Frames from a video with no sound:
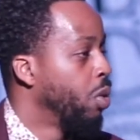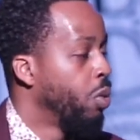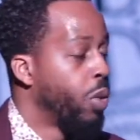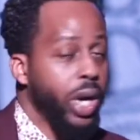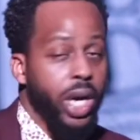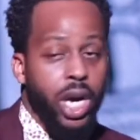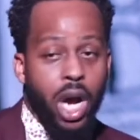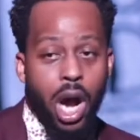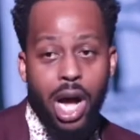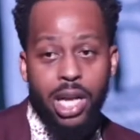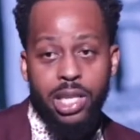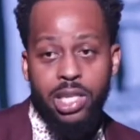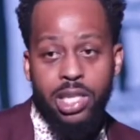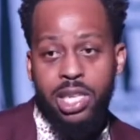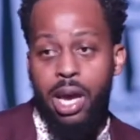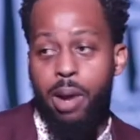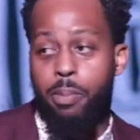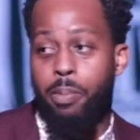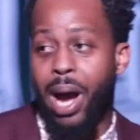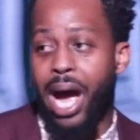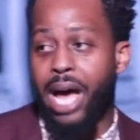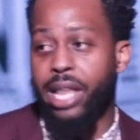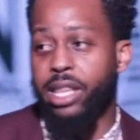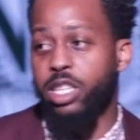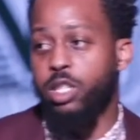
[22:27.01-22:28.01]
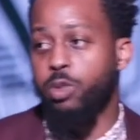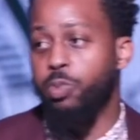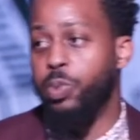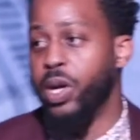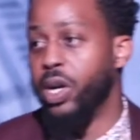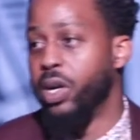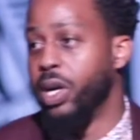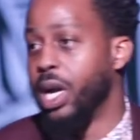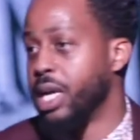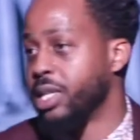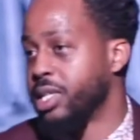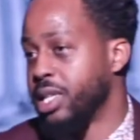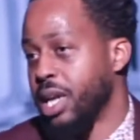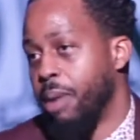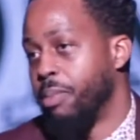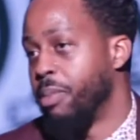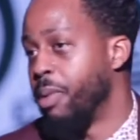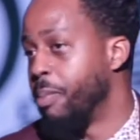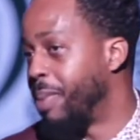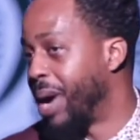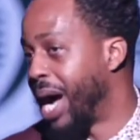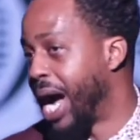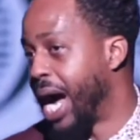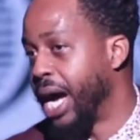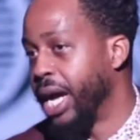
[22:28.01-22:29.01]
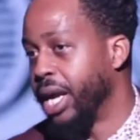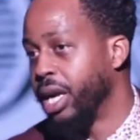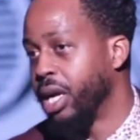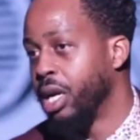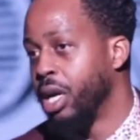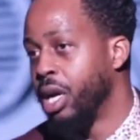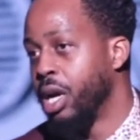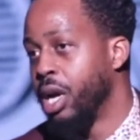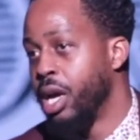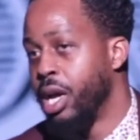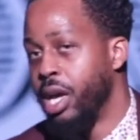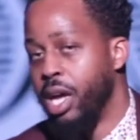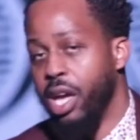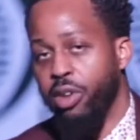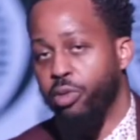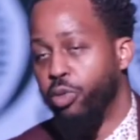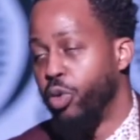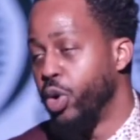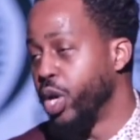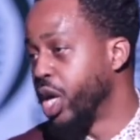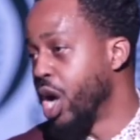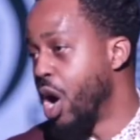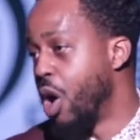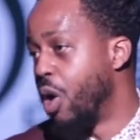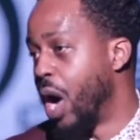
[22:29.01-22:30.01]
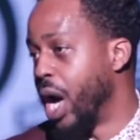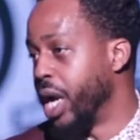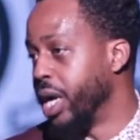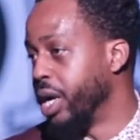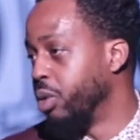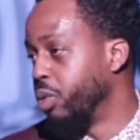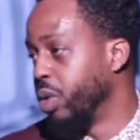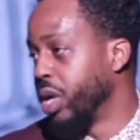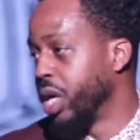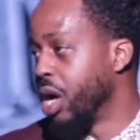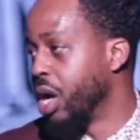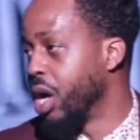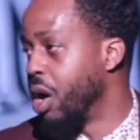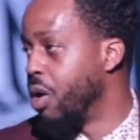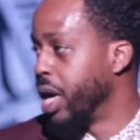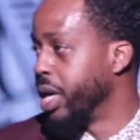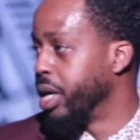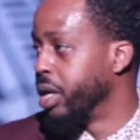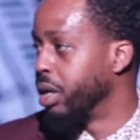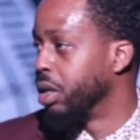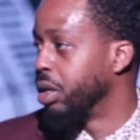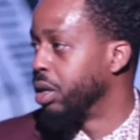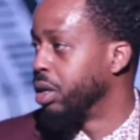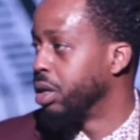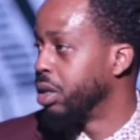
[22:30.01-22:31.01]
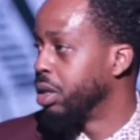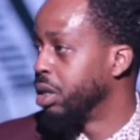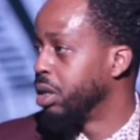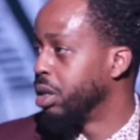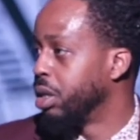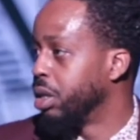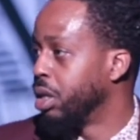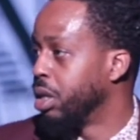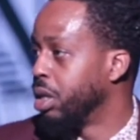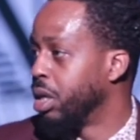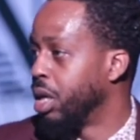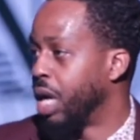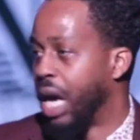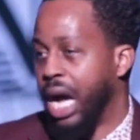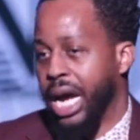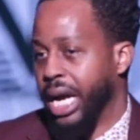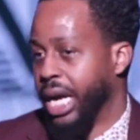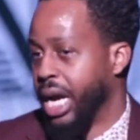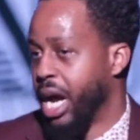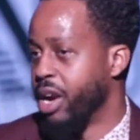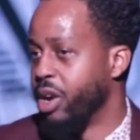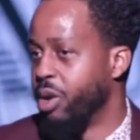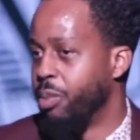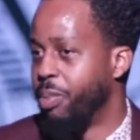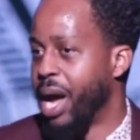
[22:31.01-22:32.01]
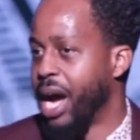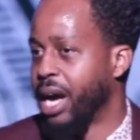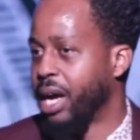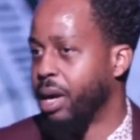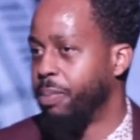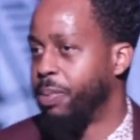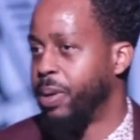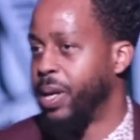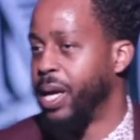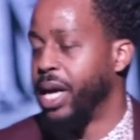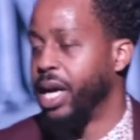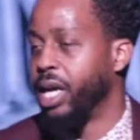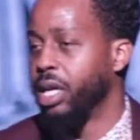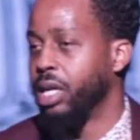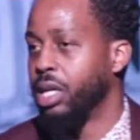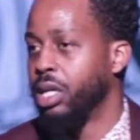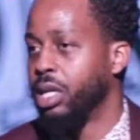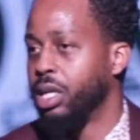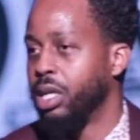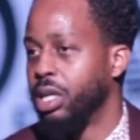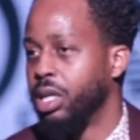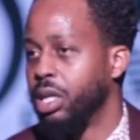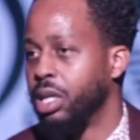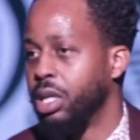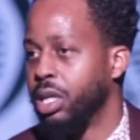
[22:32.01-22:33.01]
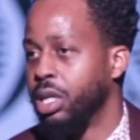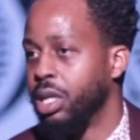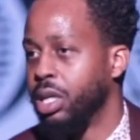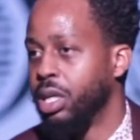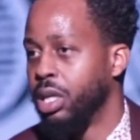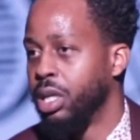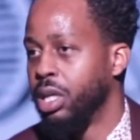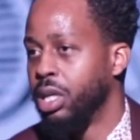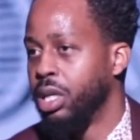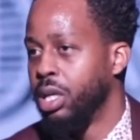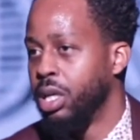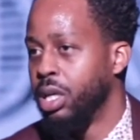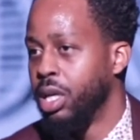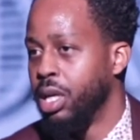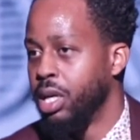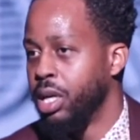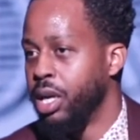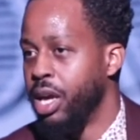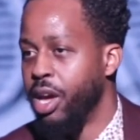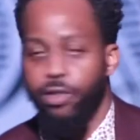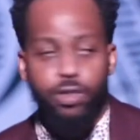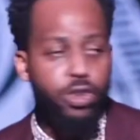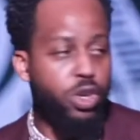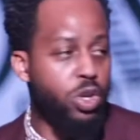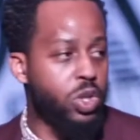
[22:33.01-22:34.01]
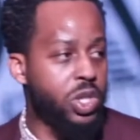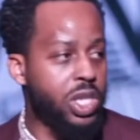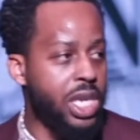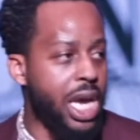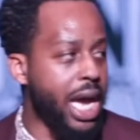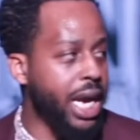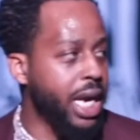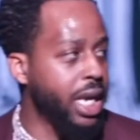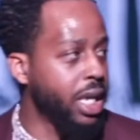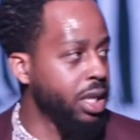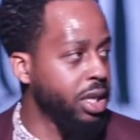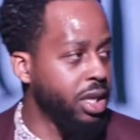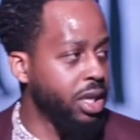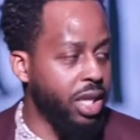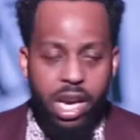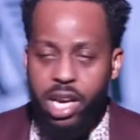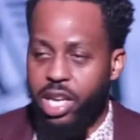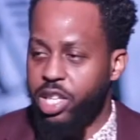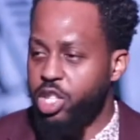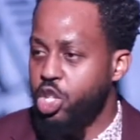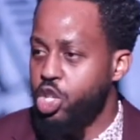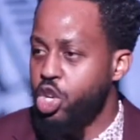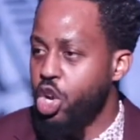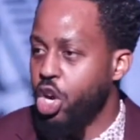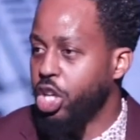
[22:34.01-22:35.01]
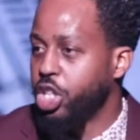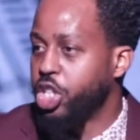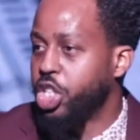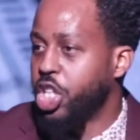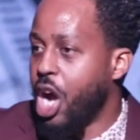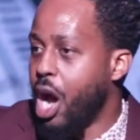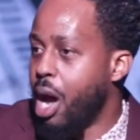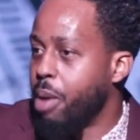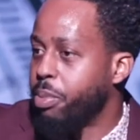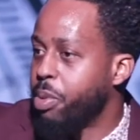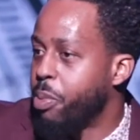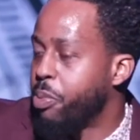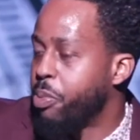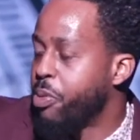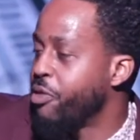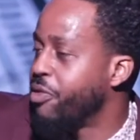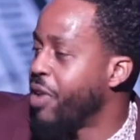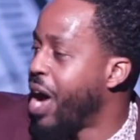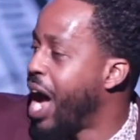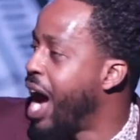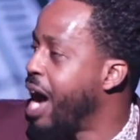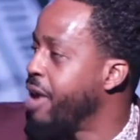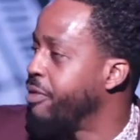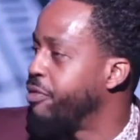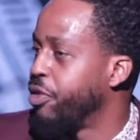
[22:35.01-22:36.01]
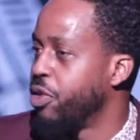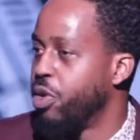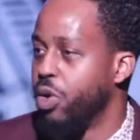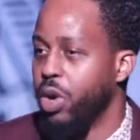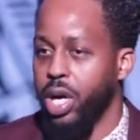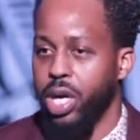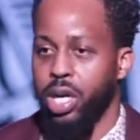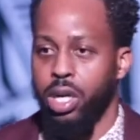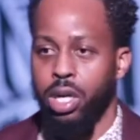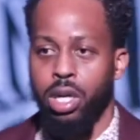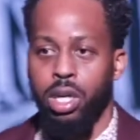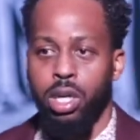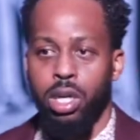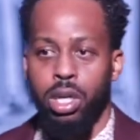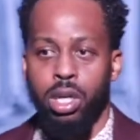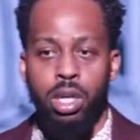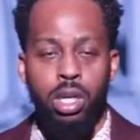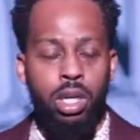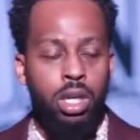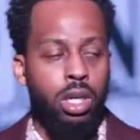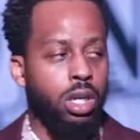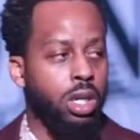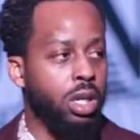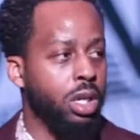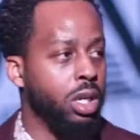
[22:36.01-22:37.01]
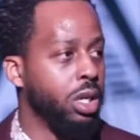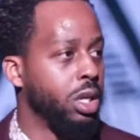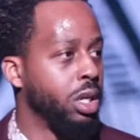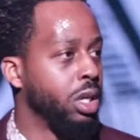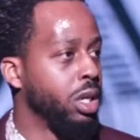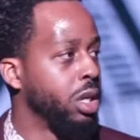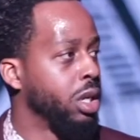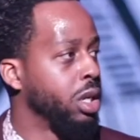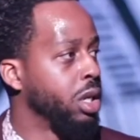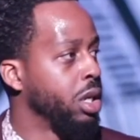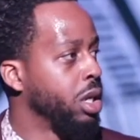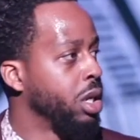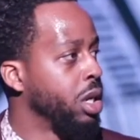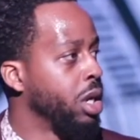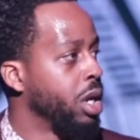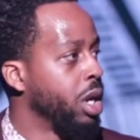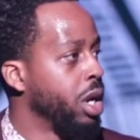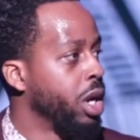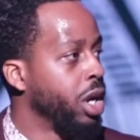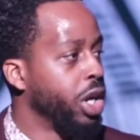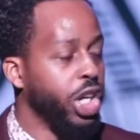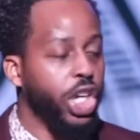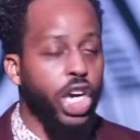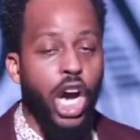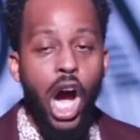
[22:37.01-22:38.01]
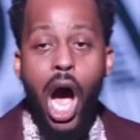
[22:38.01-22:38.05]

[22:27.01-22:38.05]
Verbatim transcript: When God said, buy this building, I said, I'm going to buy it if we go under, we go under. I ain't got no backup plan. If you said it, then it's your job to provide for it.